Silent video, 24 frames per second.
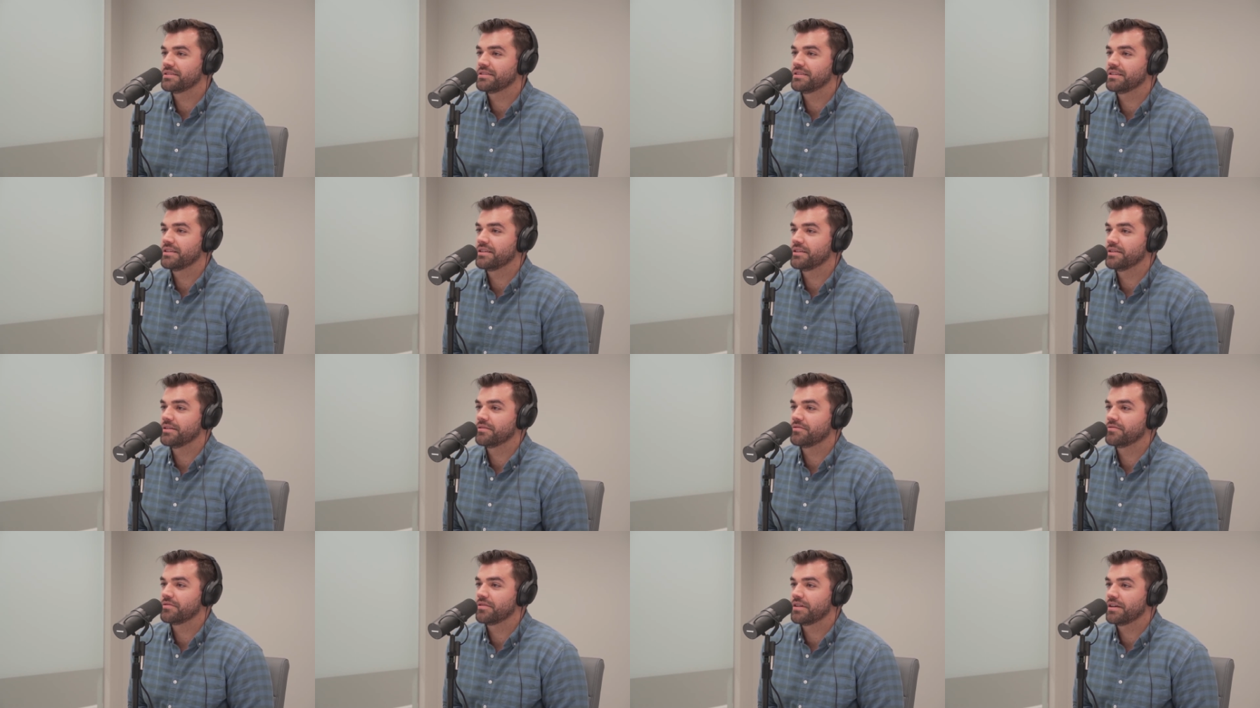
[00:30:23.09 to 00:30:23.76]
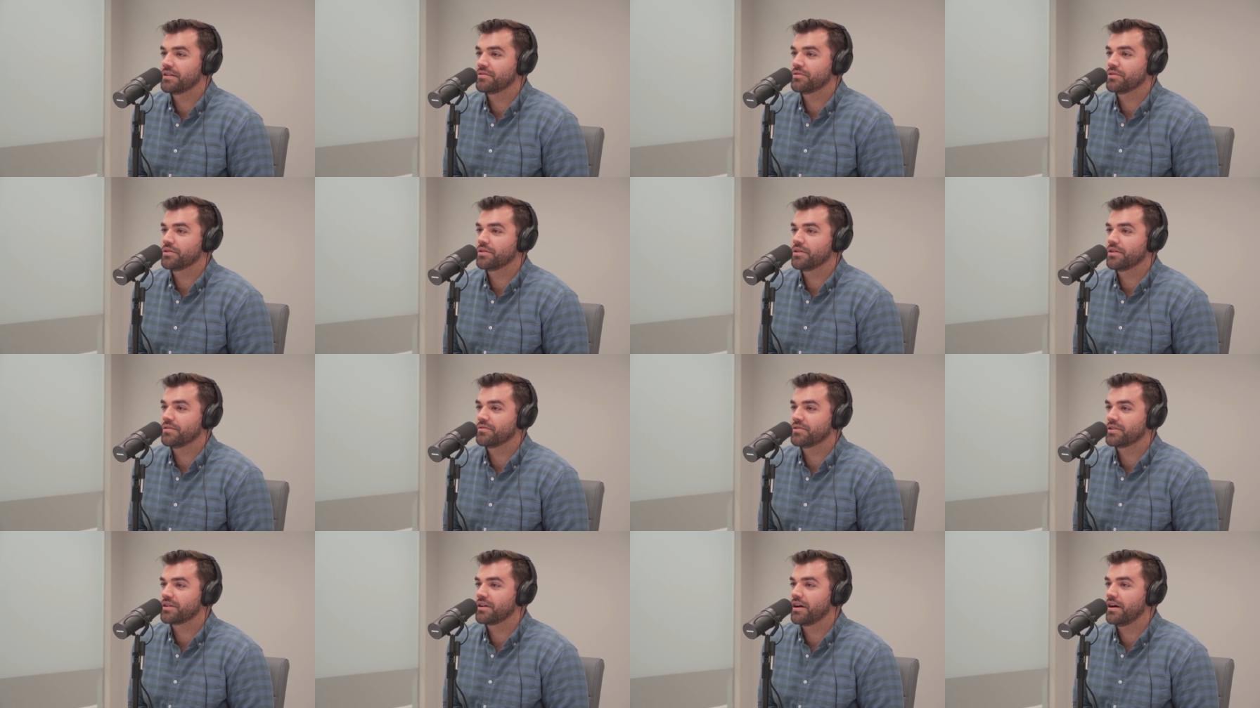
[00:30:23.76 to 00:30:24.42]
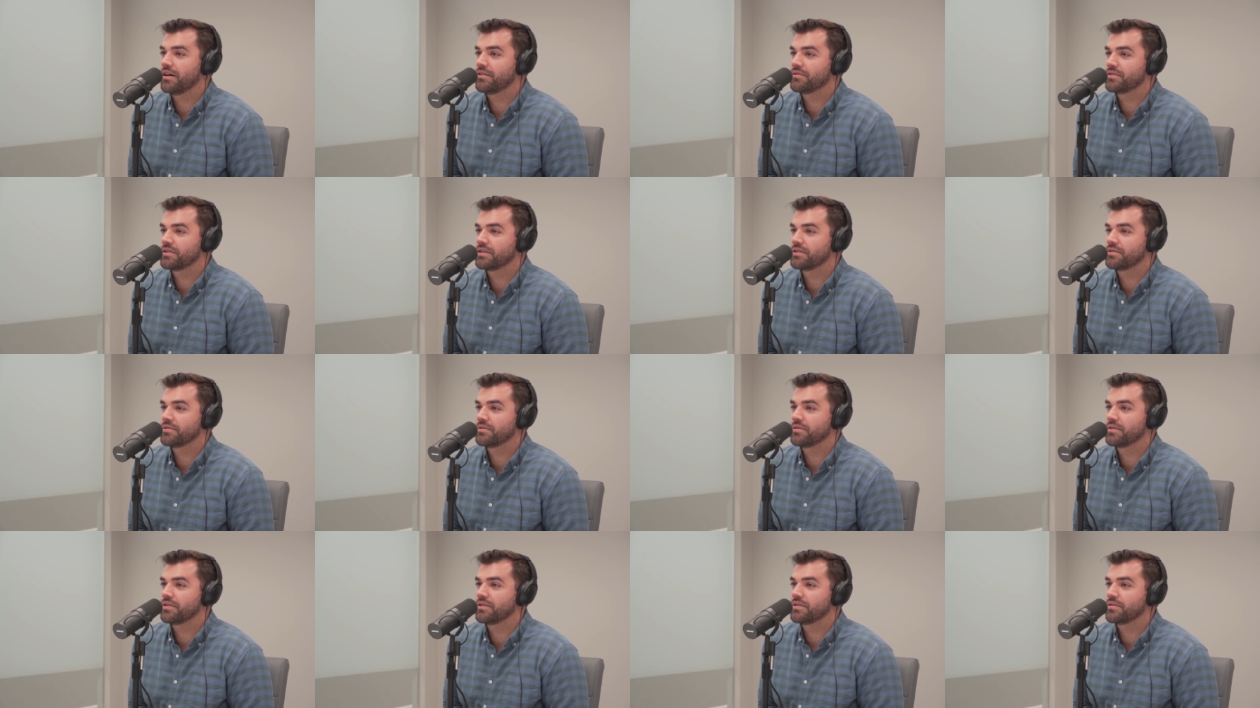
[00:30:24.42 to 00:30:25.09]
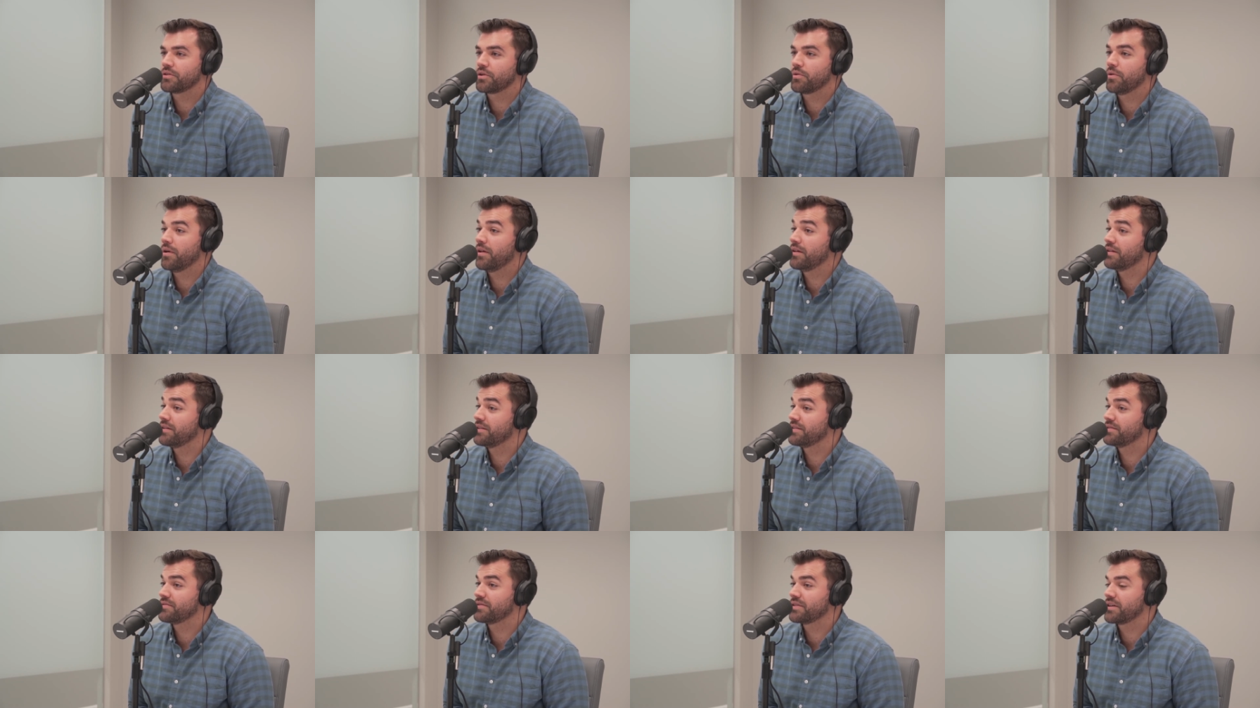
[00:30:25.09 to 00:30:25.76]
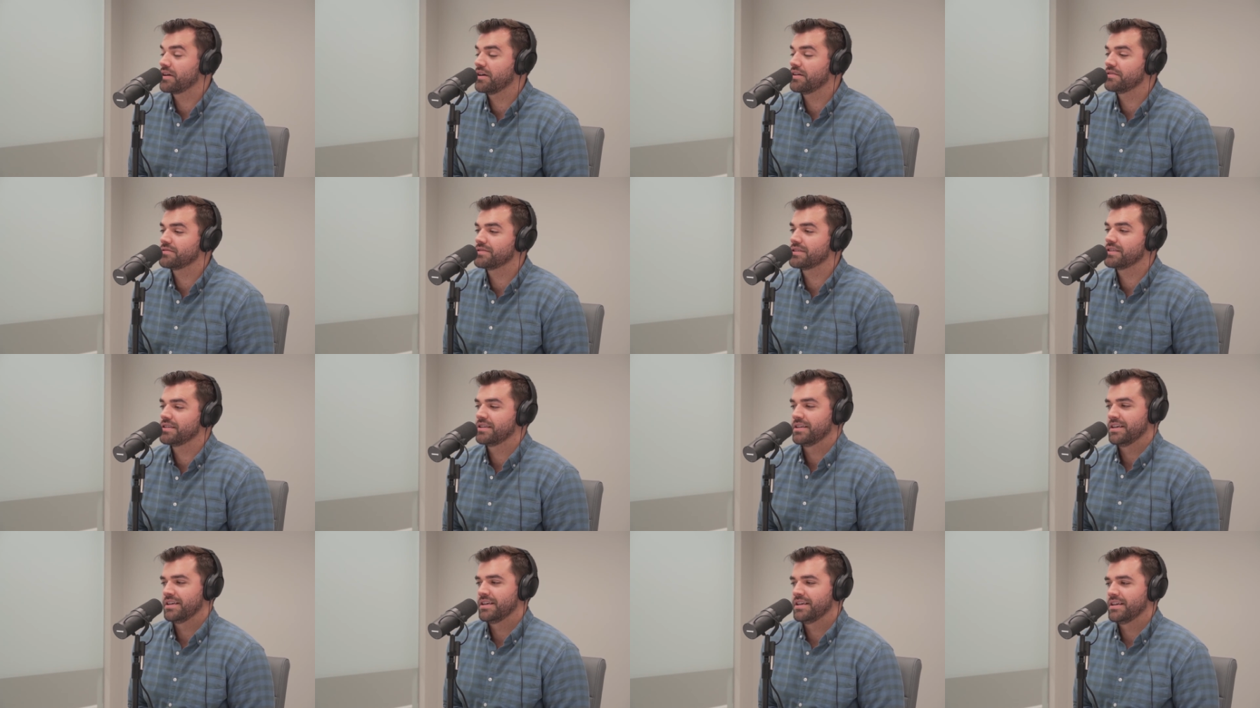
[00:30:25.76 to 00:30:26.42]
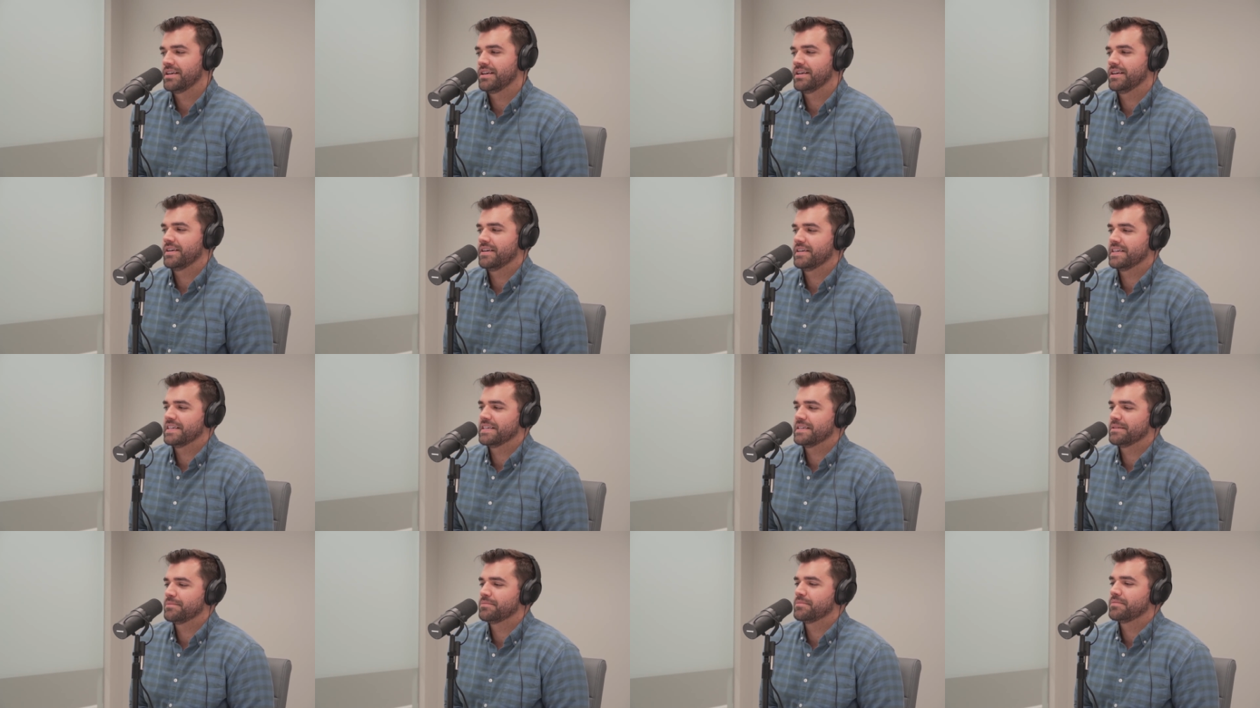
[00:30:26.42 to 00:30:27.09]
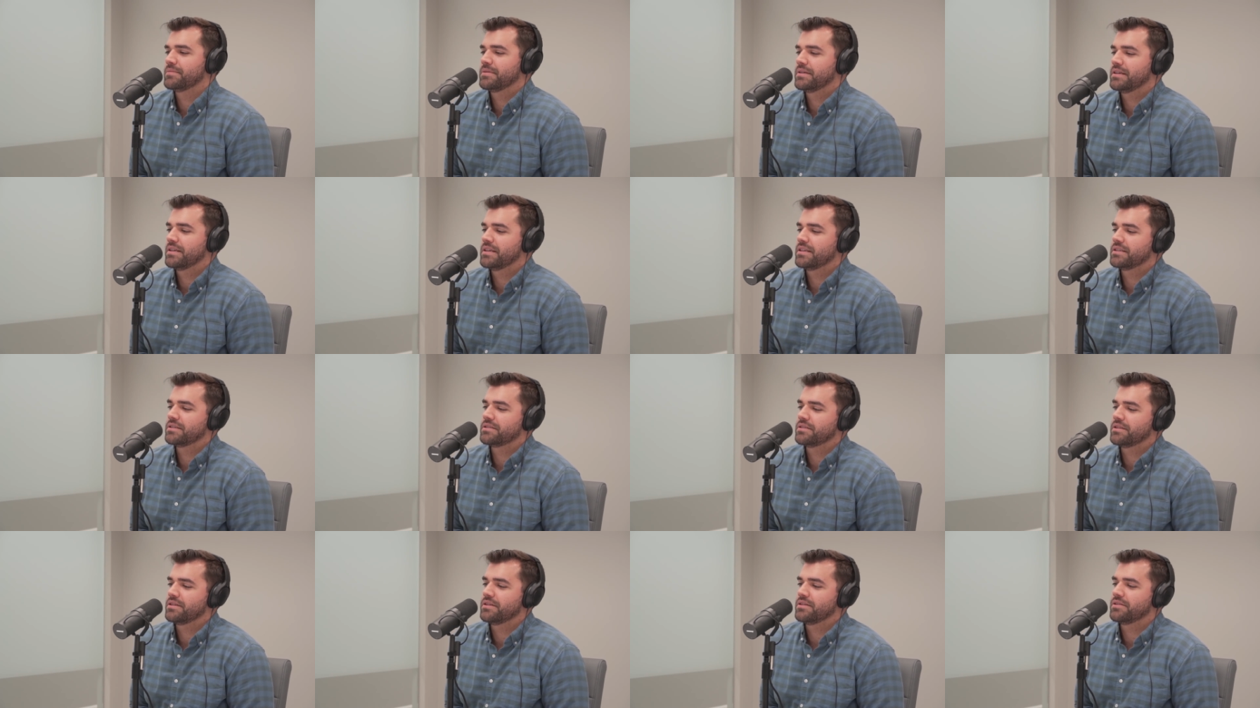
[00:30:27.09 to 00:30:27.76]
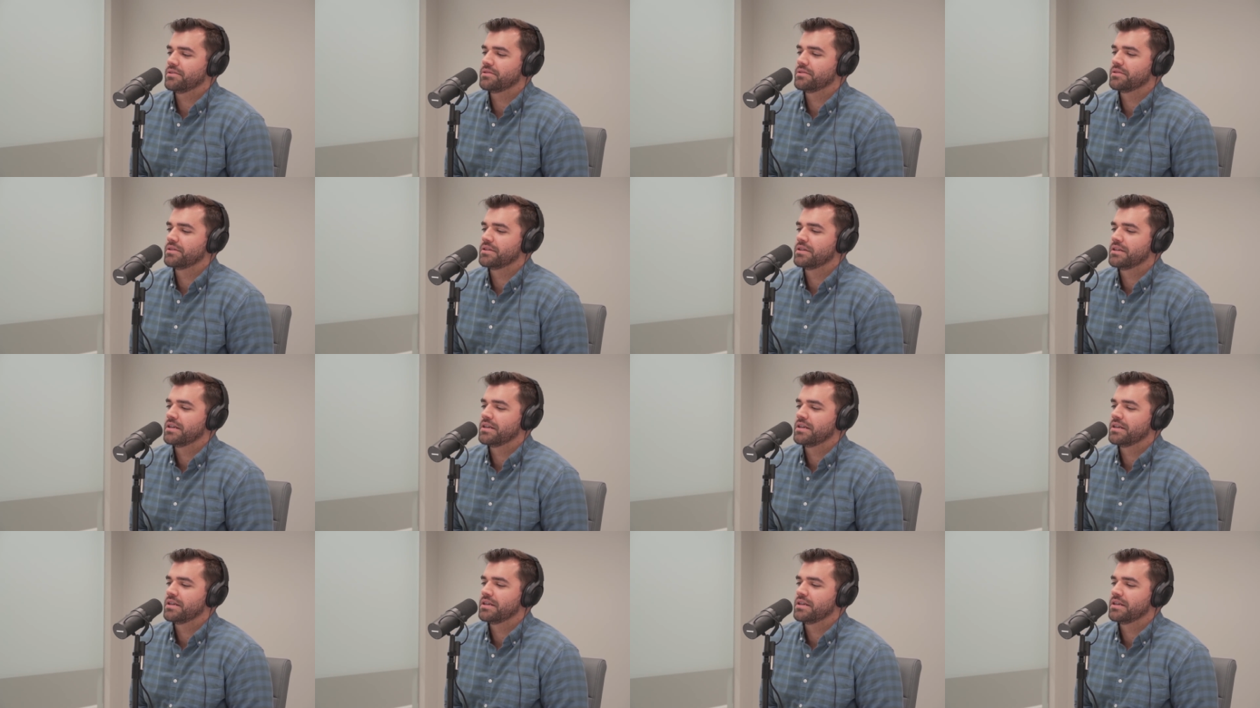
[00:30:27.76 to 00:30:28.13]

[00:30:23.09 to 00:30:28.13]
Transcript: the flavor of the coffee or the quality of the coffee. And so,